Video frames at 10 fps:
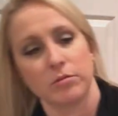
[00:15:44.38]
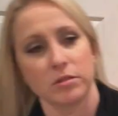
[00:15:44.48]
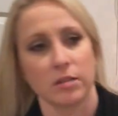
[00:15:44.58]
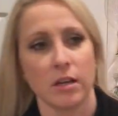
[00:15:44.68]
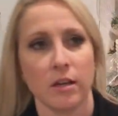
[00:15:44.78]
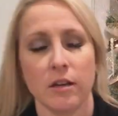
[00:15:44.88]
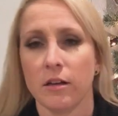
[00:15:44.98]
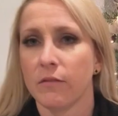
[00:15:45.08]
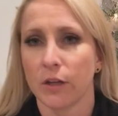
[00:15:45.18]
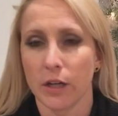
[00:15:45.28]
just
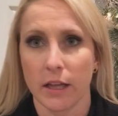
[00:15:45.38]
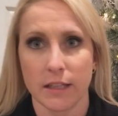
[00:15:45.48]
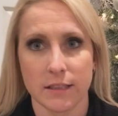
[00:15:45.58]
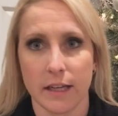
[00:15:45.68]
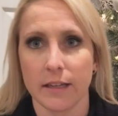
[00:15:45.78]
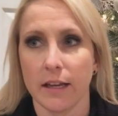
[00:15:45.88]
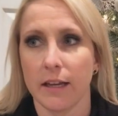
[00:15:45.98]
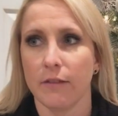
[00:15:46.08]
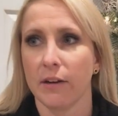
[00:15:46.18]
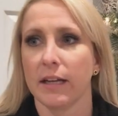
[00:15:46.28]
figure it out. Like I said,
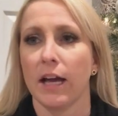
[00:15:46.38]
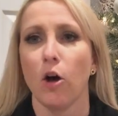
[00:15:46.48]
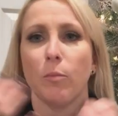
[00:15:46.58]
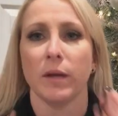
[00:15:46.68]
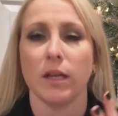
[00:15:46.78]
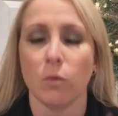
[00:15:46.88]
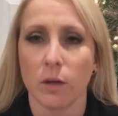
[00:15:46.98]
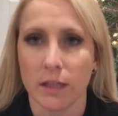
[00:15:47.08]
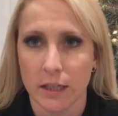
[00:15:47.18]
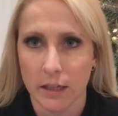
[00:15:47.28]
if I can help
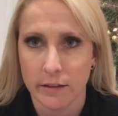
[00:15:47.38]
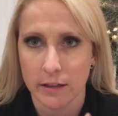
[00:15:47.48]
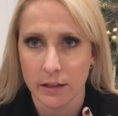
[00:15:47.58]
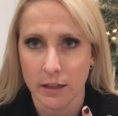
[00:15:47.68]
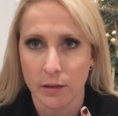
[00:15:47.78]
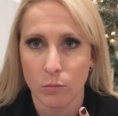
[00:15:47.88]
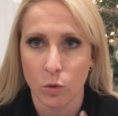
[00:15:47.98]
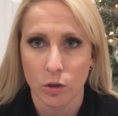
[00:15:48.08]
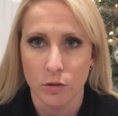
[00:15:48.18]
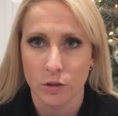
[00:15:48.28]
anyone get anything like
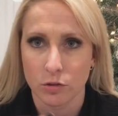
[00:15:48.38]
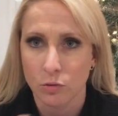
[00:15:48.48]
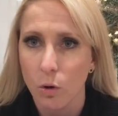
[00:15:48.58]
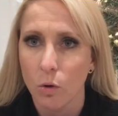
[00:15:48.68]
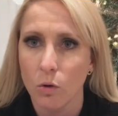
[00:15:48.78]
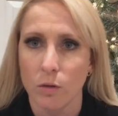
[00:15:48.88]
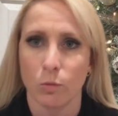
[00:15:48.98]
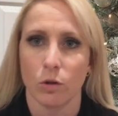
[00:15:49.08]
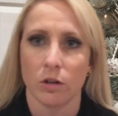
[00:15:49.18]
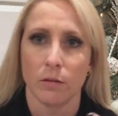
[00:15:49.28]
more under control and
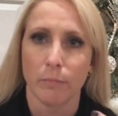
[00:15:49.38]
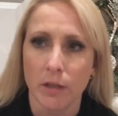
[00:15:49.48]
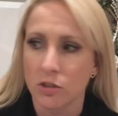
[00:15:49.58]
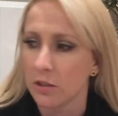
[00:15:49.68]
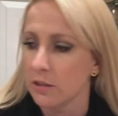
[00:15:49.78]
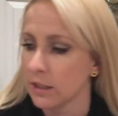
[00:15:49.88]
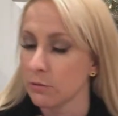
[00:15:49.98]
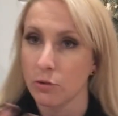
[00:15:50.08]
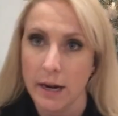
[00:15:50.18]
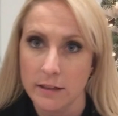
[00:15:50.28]
more on a budget and keep
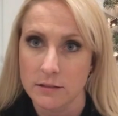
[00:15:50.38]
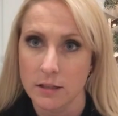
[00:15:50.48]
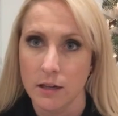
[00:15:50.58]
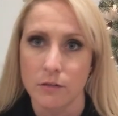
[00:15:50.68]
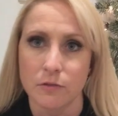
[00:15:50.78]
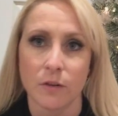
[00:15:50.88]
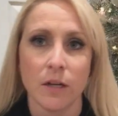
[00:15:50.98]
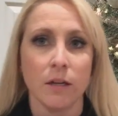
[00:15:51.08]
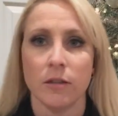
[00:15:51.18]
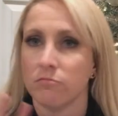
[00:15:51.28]
track of stuff,
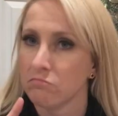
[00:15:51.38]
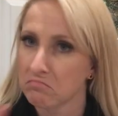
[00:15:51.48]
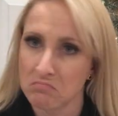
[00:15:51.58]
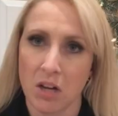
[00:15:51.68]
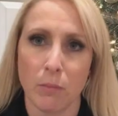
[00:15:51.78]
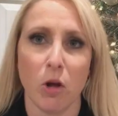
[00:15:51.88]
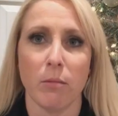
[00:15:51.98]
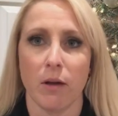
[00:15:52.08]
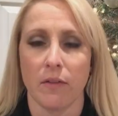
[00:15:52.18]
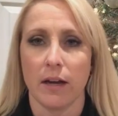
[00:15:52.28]
I'm all
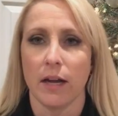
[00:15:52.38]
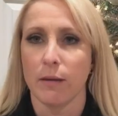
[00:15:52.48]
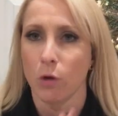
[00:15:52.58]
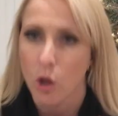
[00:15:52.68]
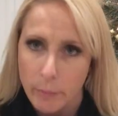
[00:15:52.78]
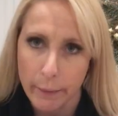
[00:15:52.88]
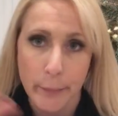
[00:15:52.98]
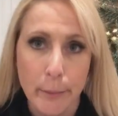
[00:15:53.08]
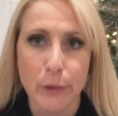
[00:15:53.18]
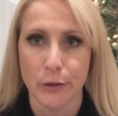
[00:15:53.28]
about that. I'm all about
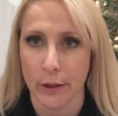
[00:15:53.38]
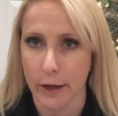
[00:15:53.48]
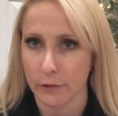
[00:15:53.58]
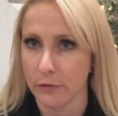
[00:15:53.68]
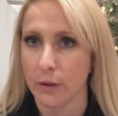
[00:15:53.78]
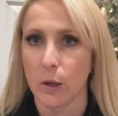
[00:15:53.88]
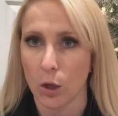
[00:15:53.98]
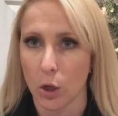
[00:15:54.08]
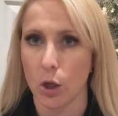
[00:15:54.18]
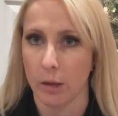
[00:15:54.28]
the budget life,
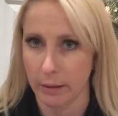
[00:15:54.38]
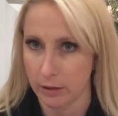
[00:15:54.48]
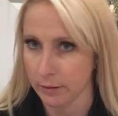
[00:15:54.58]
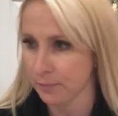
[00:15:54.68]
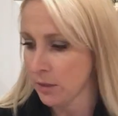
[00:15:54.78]
all about it.